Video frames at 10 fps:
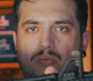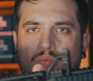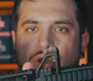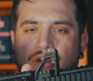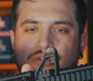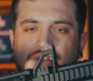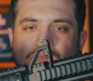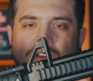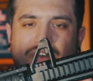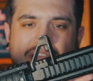where you can
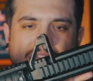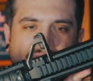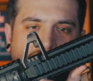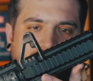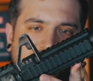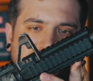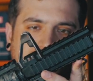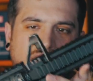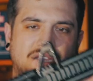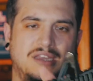put your hand, because
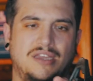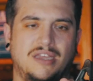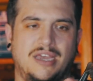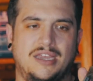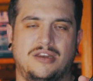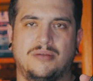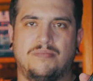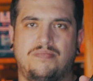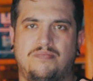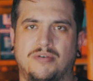I ended
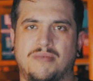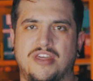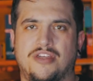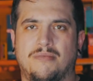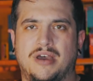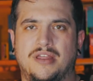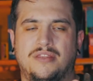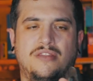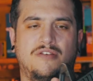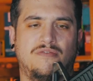up putting my thumb
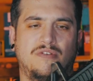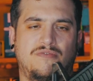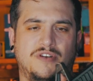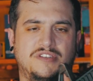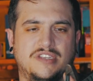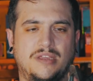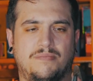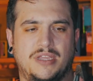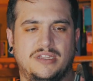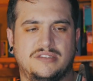on the front sight
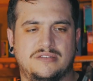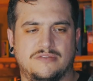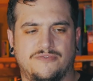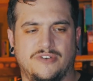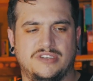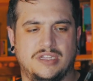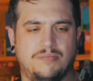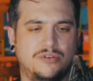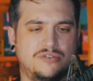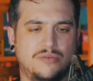base, front sight
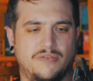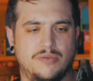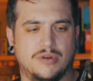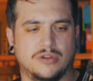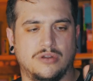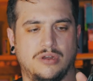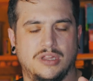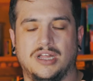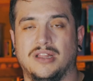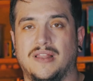post, whatever you want to call
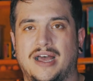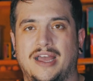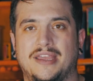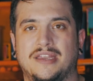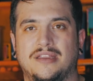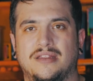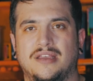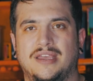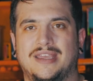it, a lot, and it